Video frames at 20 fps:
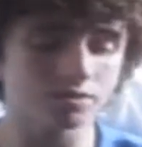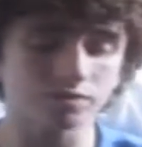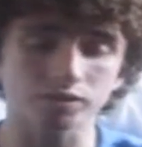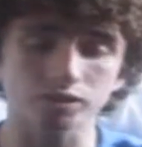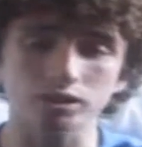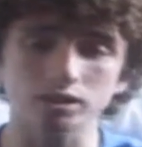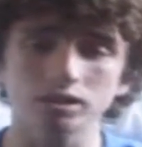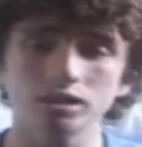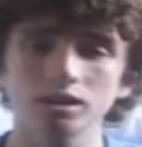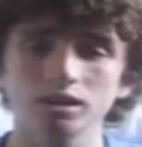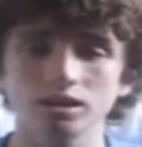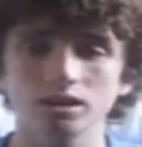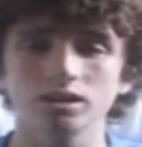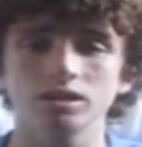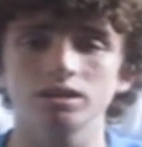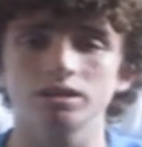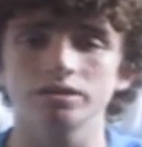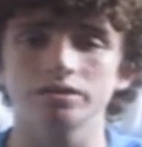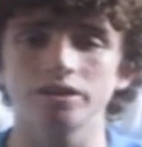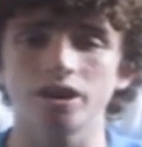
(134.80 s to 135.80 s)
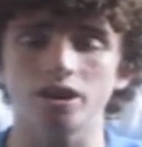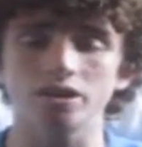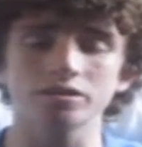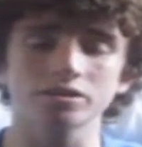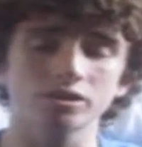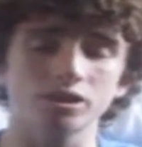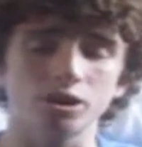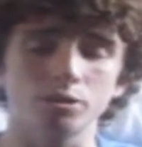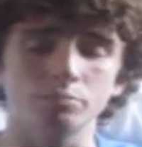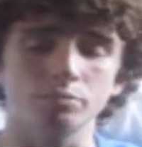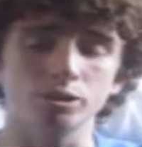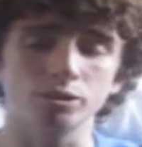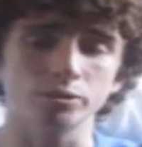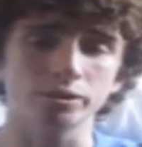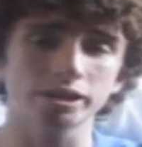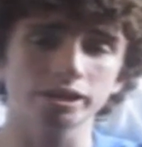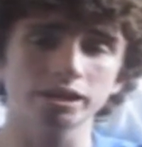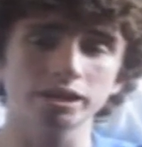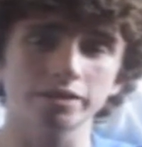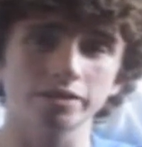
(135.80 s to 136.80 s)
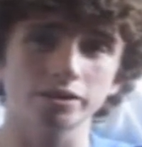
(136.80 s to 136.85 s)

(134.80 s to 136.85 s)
for not uploading.